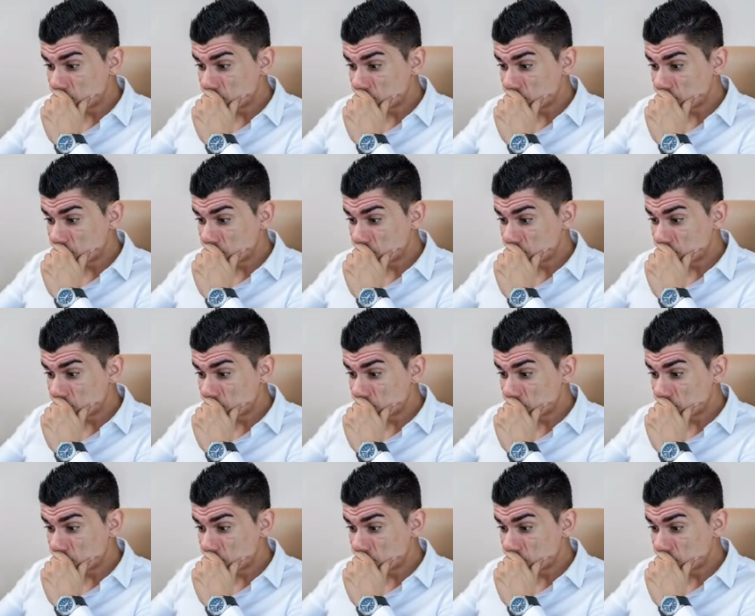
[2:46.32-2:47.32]

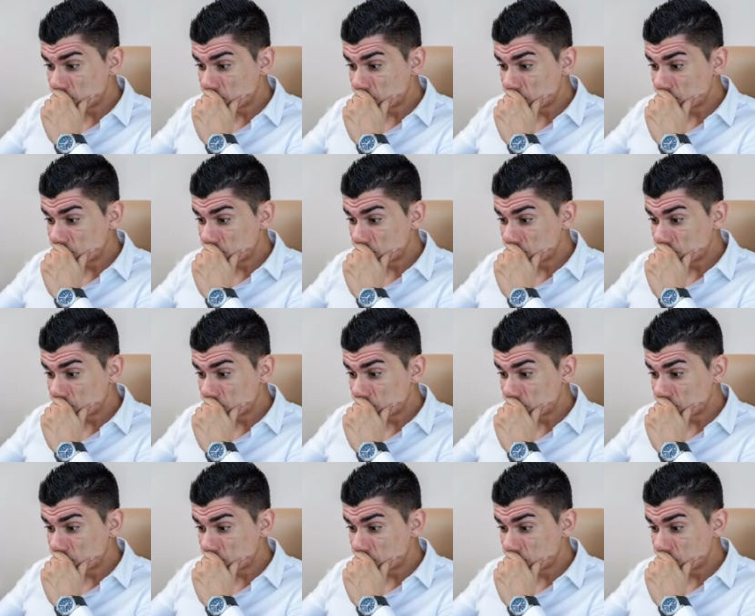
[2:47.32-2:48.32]

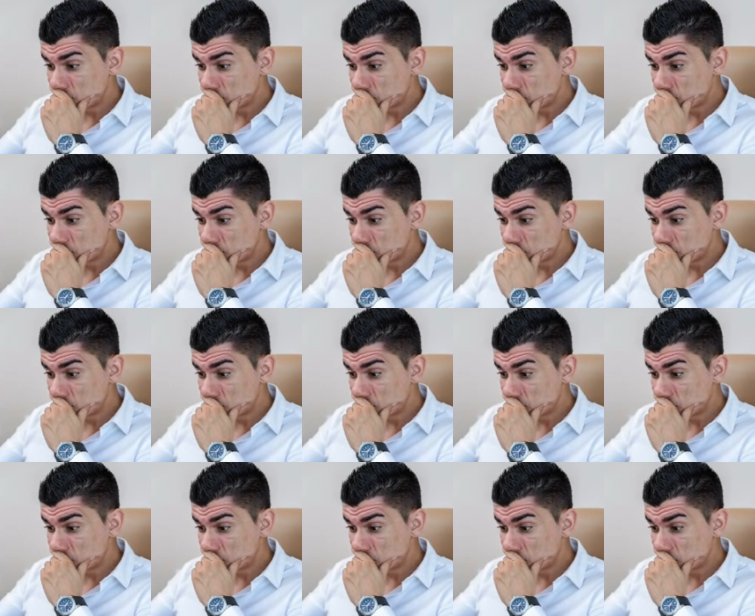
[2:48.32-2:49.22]
(no one is talking)